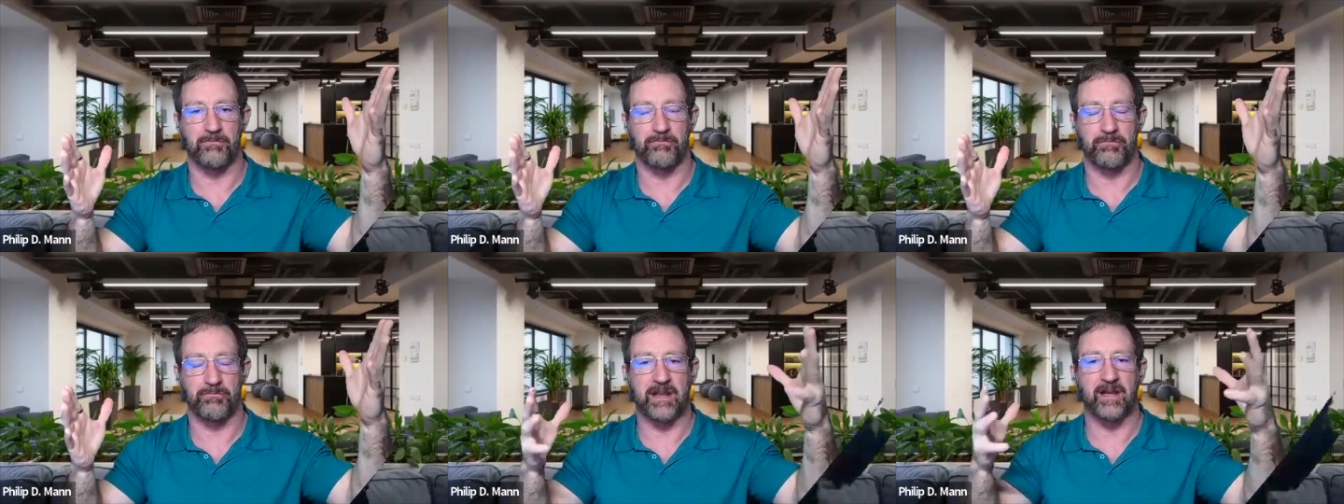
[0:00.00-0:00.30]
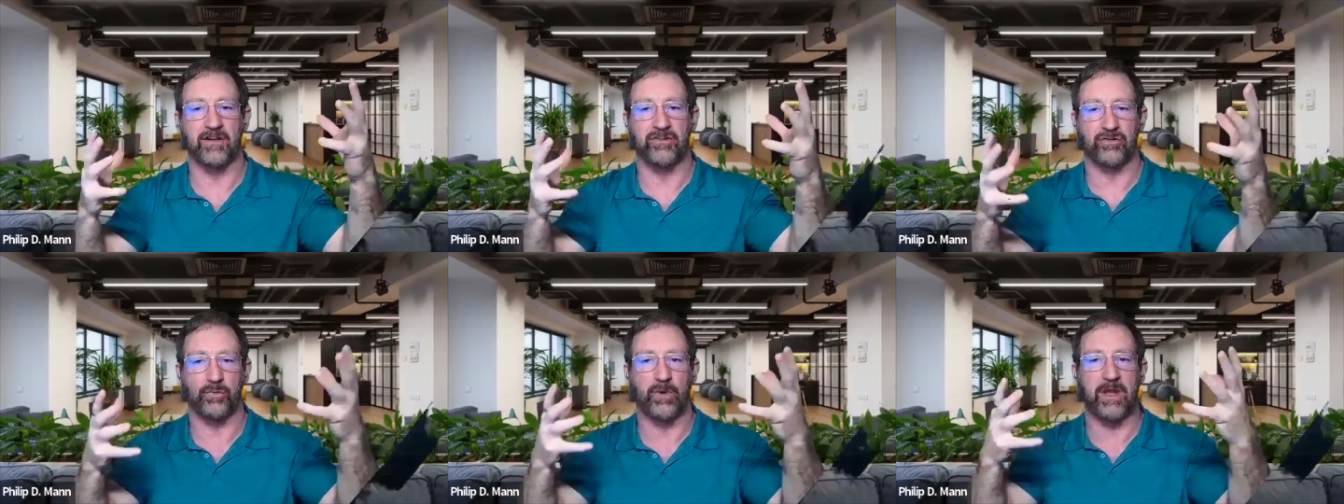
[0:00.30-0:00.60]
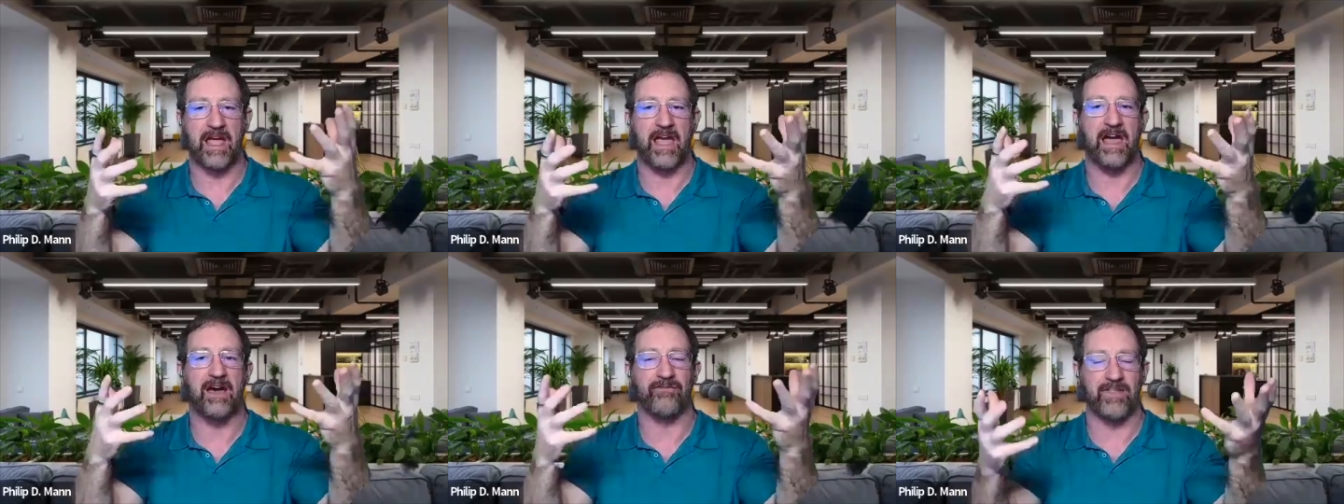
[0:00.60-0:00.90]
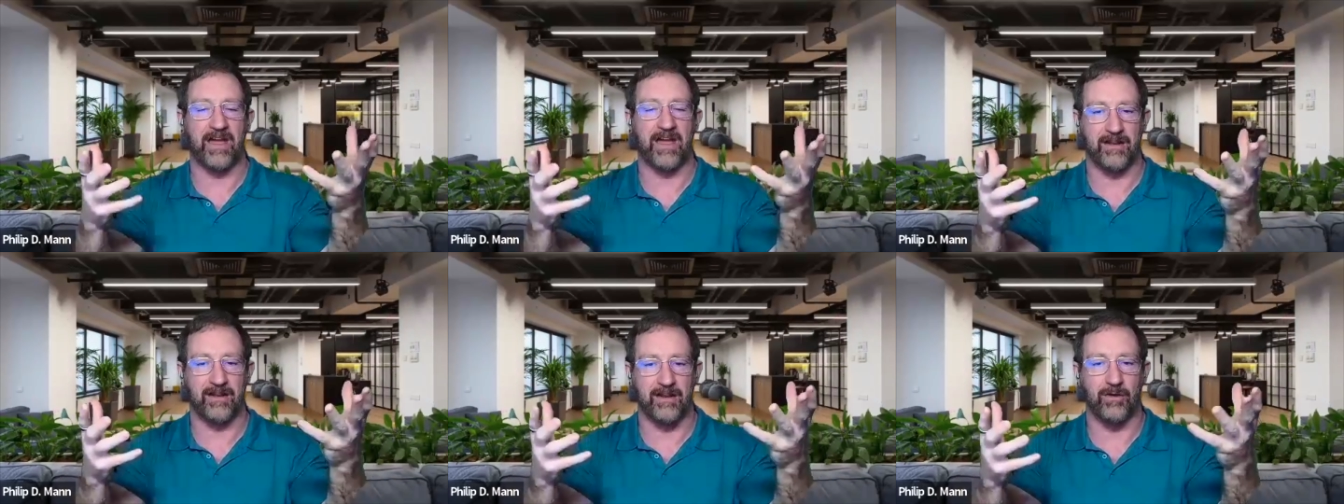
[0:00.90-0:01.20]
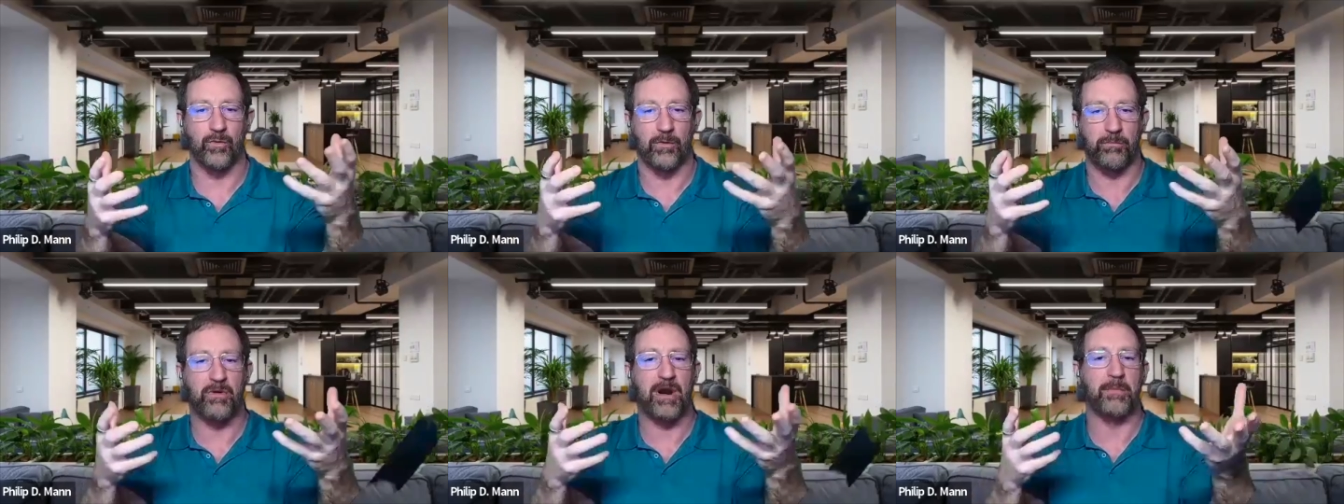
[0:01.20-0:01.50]
because we have that,
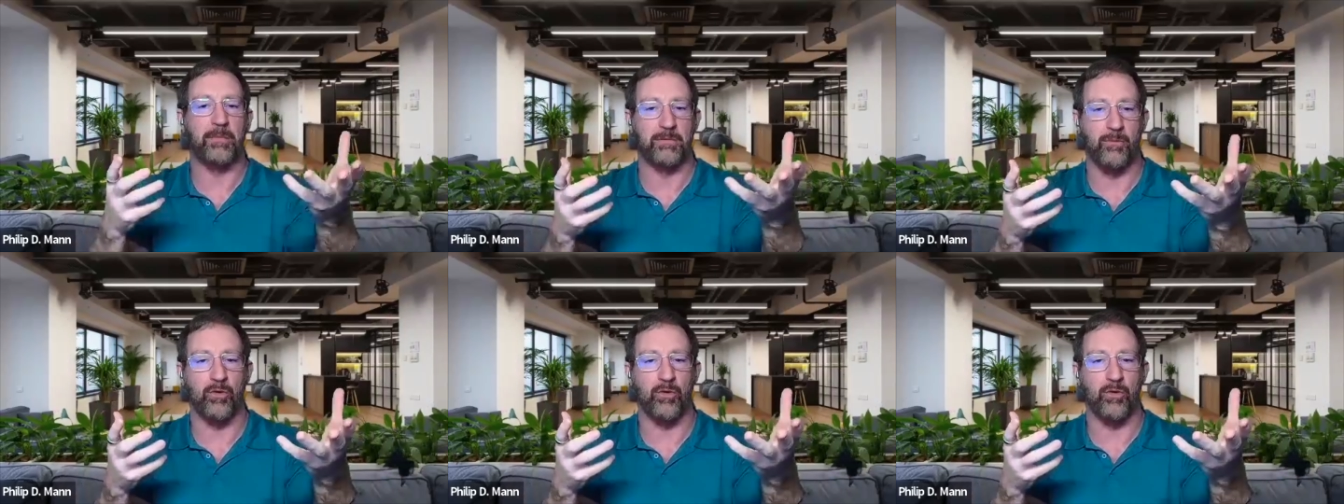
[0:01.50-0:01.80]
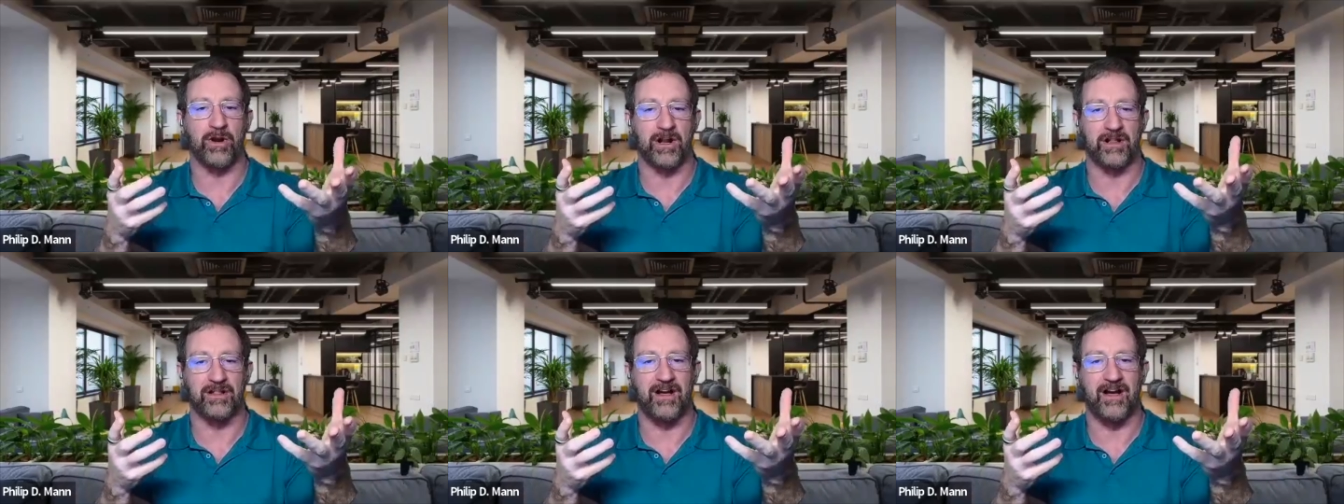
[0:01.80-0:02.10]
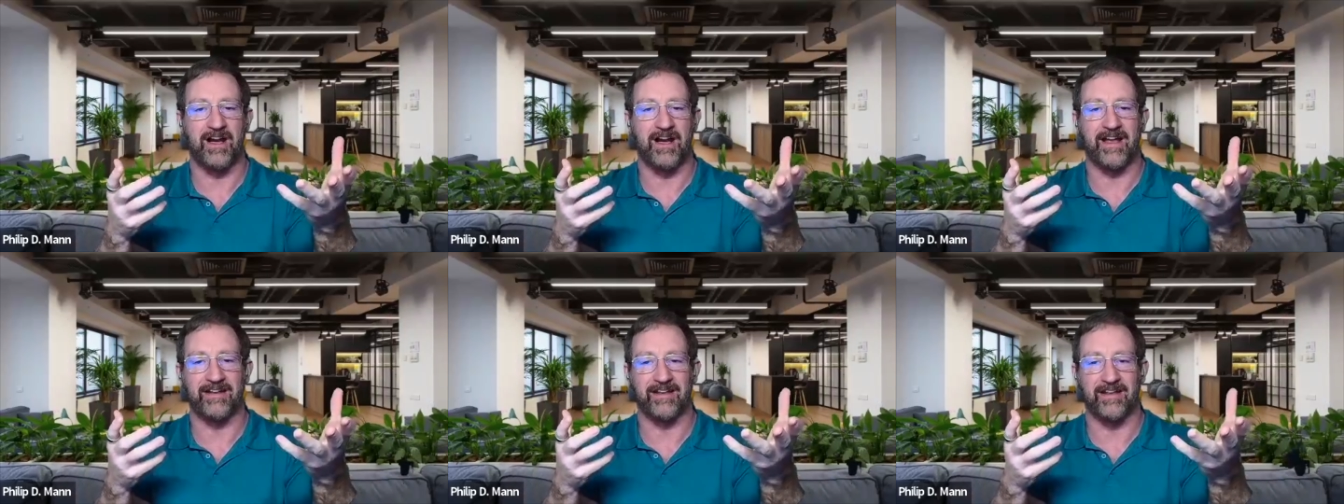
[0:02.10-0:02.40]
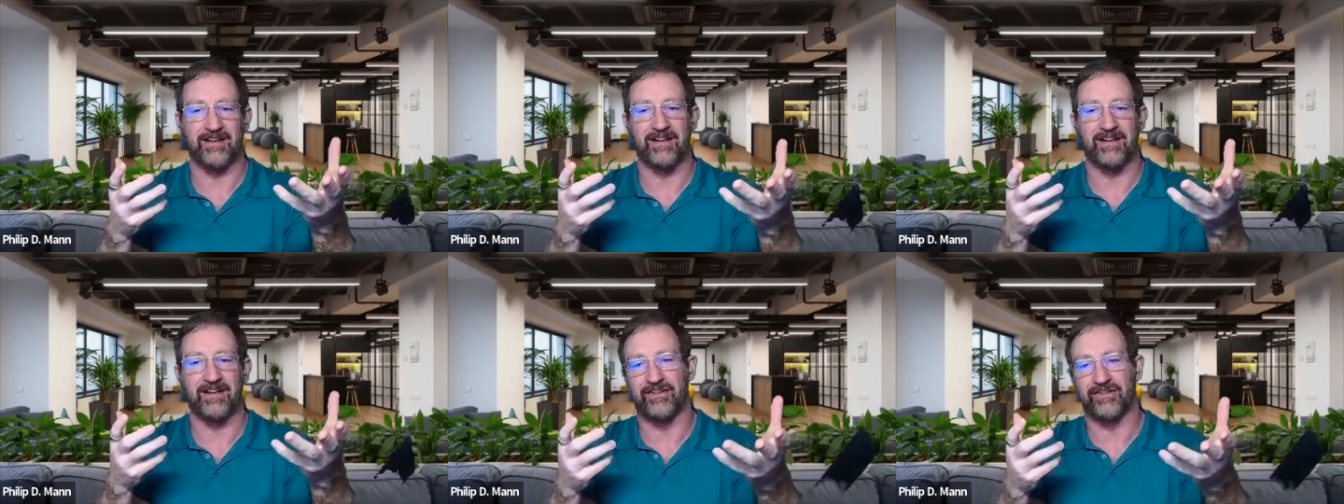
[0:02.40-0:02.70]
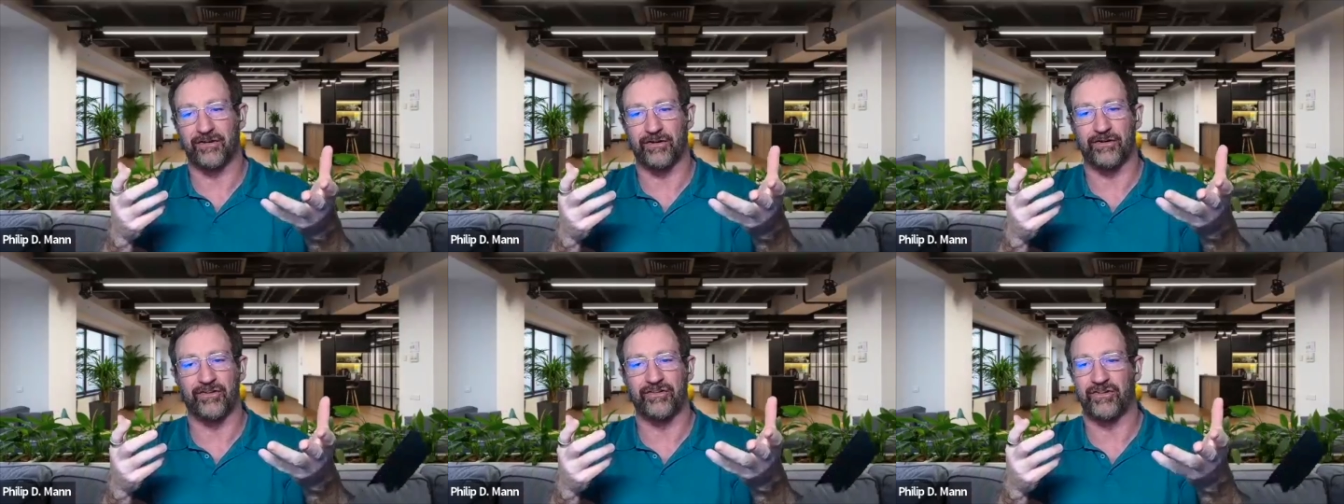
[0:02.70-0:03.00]
we're probably more inclined in
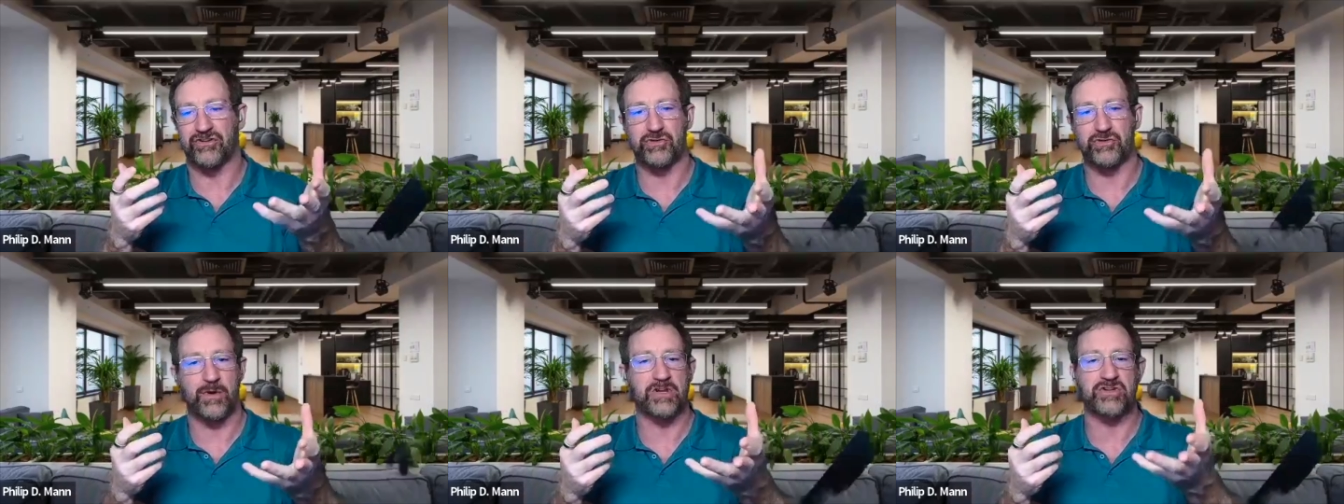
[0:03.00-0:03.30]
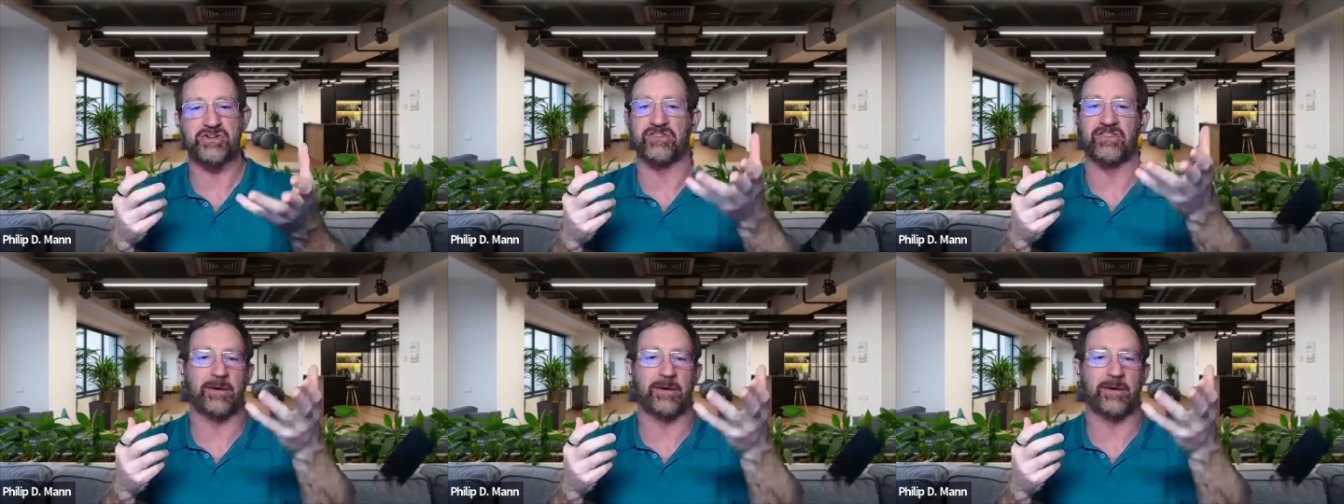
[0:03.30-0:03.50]
certain situations.